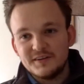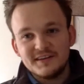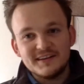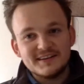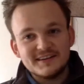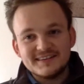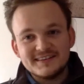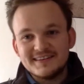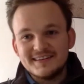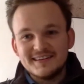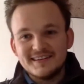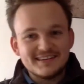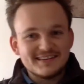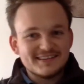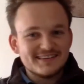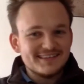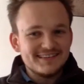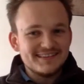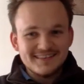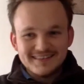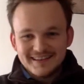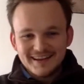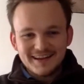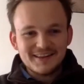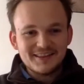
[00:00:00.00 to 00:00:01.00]
It's
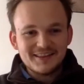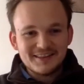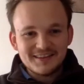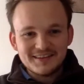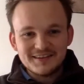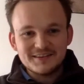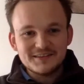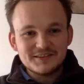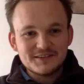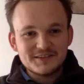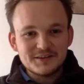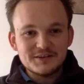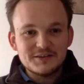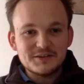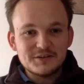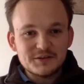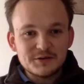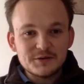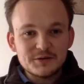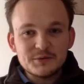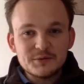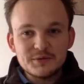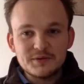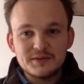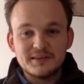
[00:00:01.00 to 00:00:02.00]
nothing to
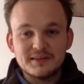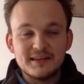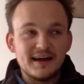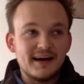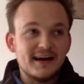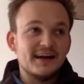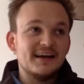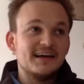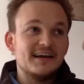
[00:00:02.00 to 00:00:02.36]
do with that.